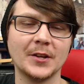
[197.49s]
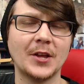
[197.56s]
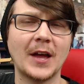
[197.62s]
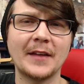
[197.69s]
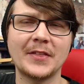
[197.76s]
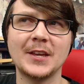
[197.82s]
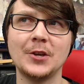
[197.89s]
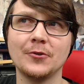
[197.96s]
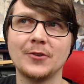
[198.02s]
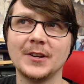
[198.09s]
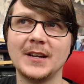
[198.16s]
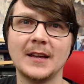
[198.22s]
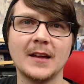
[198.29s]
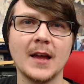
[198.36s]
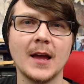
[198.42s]
I think you
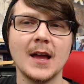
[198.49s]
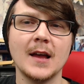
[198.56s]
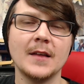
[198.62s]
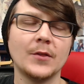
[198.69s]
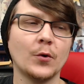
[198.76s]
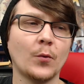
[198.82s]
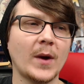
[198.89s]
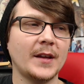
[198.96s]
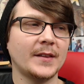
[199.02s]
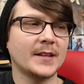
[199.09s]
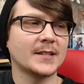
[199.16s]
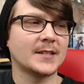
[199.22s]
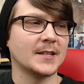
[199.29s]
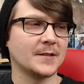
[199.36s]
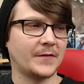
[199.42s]
can, the way
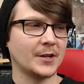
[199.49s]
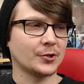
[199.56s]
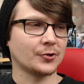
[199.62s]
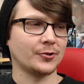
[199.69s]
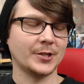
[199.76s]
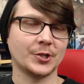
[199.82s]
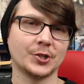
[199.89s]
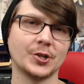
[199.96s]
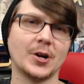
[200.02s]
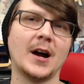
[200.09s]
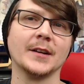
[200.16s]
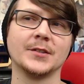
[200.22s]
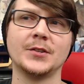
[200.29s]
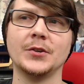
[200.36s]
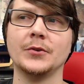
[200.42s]
this is visually
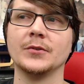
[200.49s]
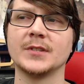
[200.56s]
shot too,